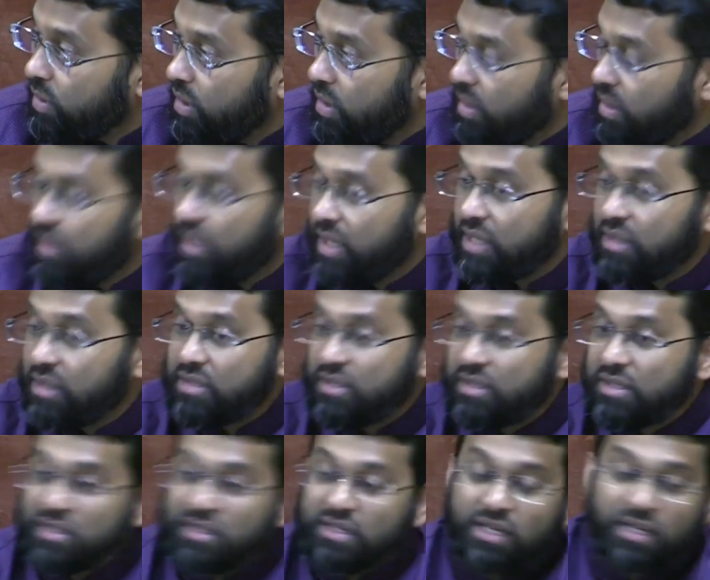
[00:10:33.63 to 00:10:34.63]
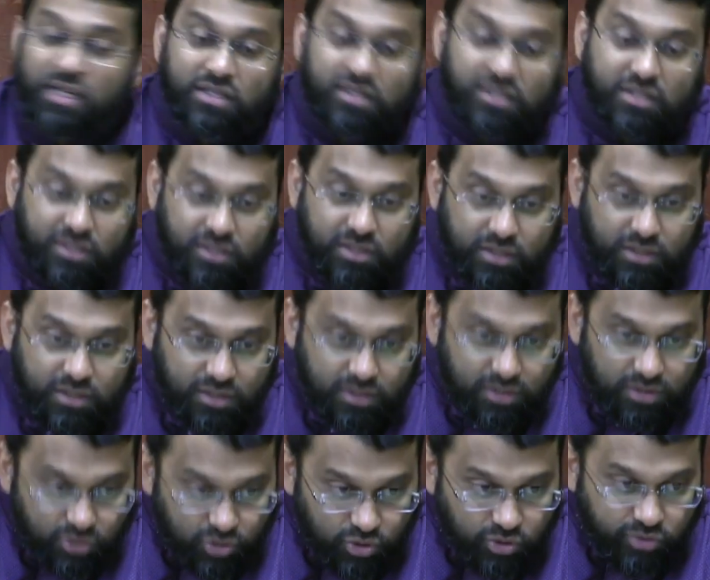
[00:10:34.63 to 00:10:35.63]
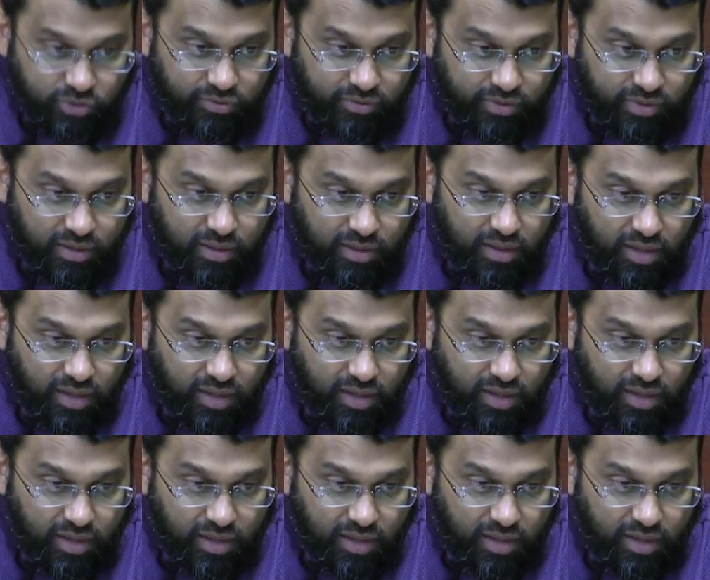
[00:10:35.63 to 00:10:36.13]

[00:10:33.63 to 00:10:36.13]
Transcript: that this is his children,